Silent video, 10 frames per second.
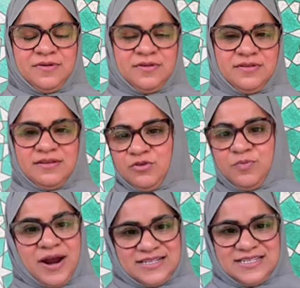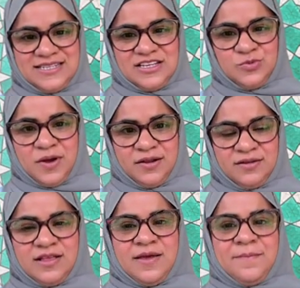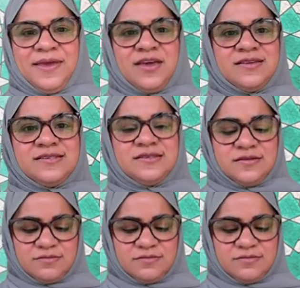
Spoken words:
and connect with other people